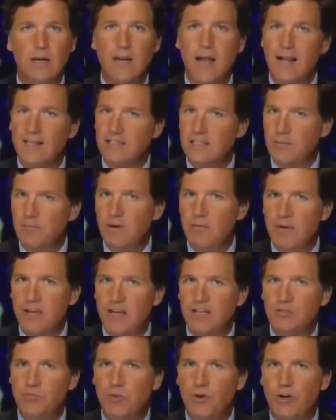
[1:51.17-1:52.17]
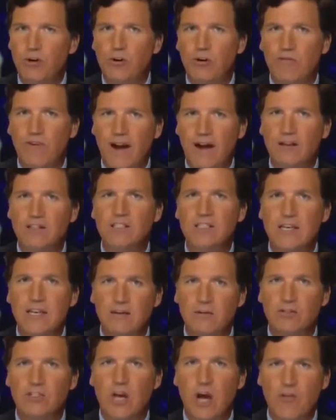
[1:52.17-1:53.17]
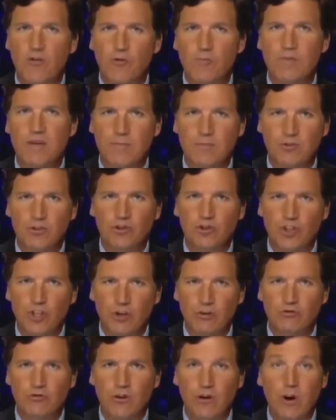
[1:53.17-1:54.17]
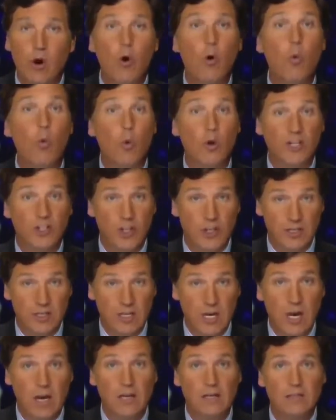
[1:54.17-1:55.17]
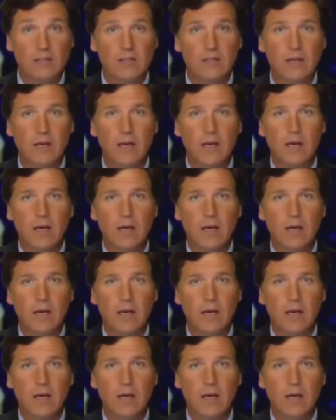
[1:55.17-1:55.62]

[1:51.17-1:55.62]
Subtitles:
not simply because political violence kills other people's children, which it does,